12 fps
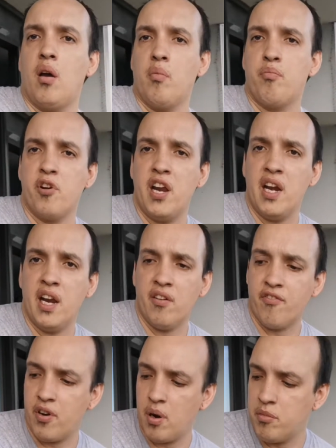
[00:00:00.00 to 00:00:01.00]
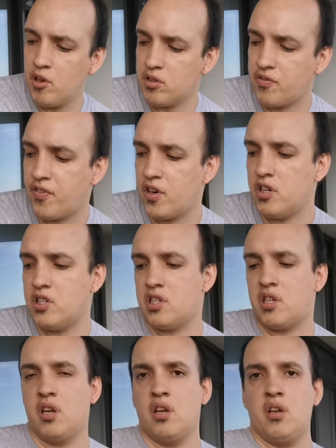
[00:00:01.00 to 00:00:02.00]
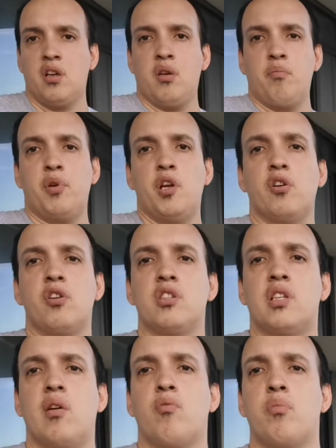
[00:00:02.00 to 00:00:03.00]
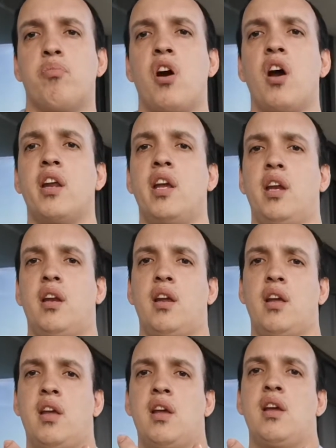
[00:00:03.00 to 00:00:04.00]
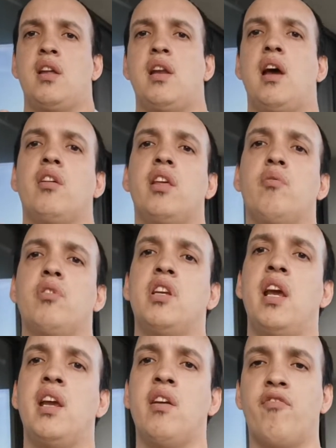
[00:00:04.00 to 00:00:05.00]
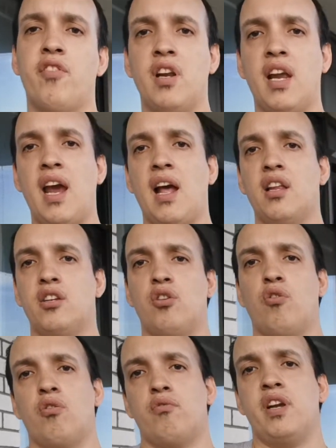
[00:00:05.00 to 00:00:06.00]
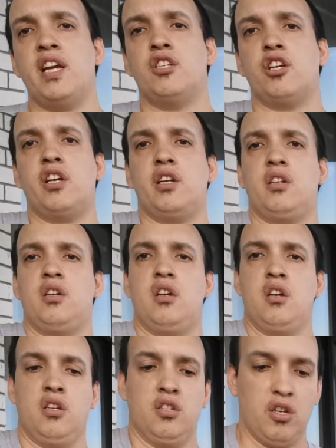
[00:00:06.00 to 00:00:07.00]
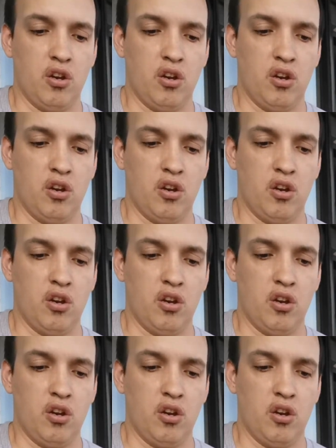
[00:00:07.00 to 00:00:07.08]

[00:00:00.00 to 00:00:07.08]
a breeding from those first pures that were brought in. Now, they were taken from the Kalatoa region,